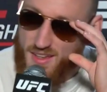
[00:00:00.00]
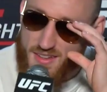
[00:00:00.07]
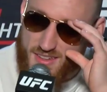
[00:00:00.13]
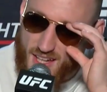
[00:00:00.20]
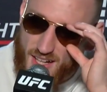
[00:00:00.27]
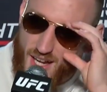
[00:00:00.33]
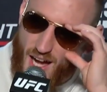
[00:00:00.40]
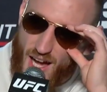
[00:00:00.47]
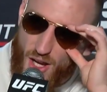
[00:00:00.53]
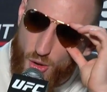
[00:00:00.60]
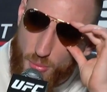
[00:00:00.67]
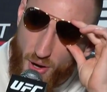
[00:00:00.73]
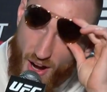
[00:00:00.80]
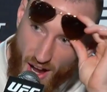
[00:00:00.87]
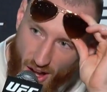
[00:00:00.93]
is that Kyle
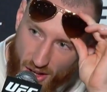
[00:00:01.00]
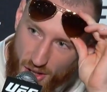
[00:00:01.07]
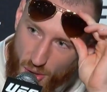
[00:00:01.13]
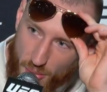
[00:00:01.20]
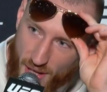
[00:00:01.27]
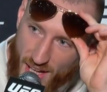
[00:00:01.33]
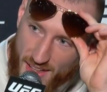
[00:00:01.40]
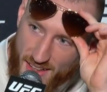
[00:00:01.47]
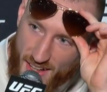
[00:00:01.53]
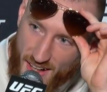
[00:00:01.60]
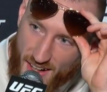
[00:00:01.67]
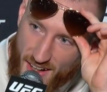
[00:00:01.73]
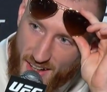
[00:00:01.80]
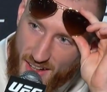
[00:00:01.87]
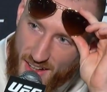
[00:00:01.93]
Berhalio back
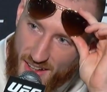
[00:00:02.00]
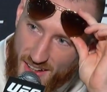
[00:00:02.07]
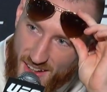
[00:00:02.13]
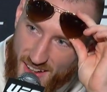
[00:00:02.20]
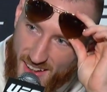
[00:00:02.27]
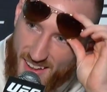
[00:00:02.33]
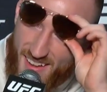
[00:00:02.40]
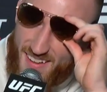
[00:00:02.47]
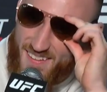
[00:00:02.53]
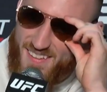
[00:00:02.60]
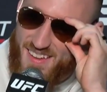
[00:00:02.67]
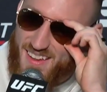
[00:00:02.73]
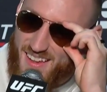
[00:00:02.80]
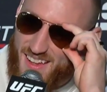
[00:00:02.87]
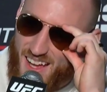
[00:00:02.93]
there?
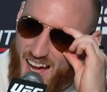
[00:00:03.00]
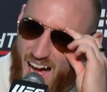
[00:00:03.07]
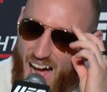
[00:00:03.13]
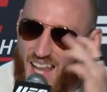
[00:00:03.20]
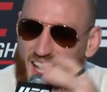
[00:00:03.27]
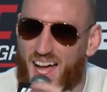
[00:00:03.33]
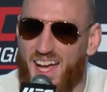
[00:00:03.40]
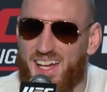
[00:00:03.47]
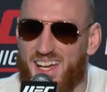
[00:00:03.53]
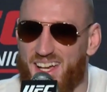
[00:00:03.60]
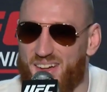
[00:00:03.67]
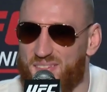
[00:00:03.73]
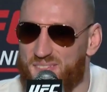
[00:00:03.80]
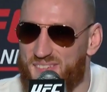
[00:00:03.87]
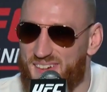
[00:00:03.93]
I like
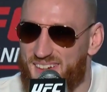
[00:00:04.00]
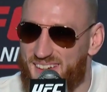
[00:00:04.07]
him.